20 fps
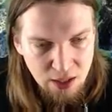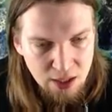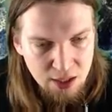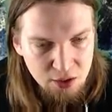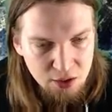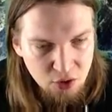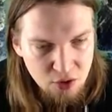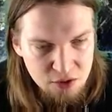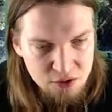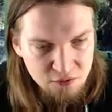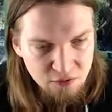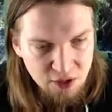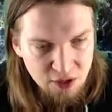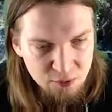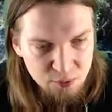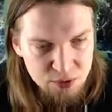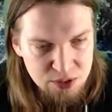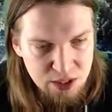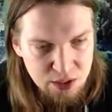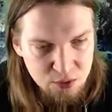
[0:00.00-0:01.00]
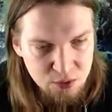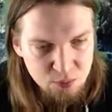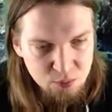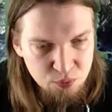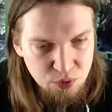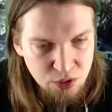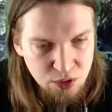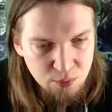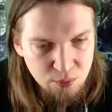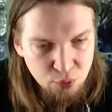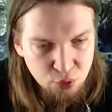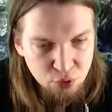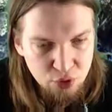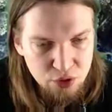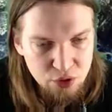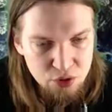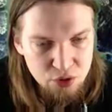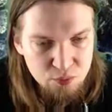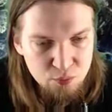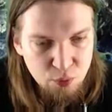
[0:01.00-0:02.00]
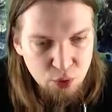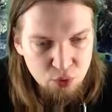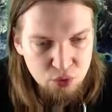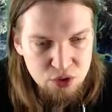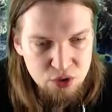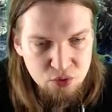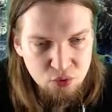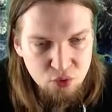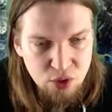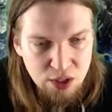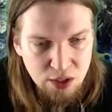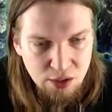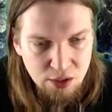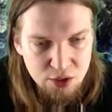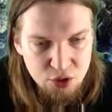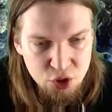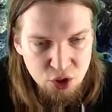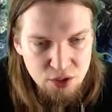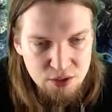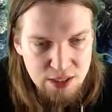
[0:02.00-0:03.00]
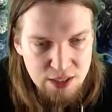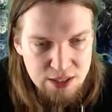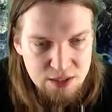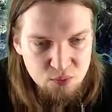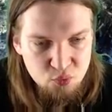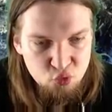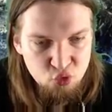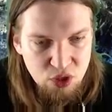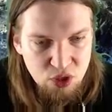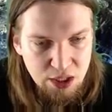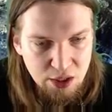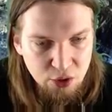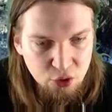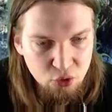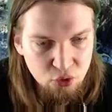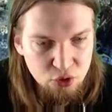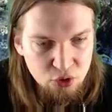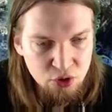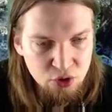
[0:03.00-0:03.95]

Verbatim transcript: grants a five percent uh, point bonus to critical hit chance. That's really good.